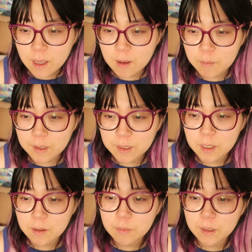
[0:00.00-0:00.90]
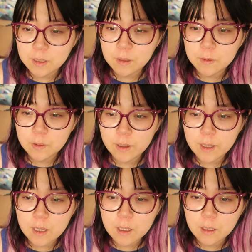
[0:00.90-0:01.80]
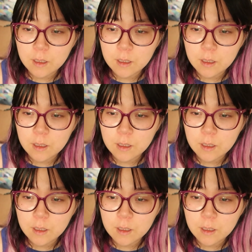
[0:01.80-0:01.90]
and pad see Pad see for twilight.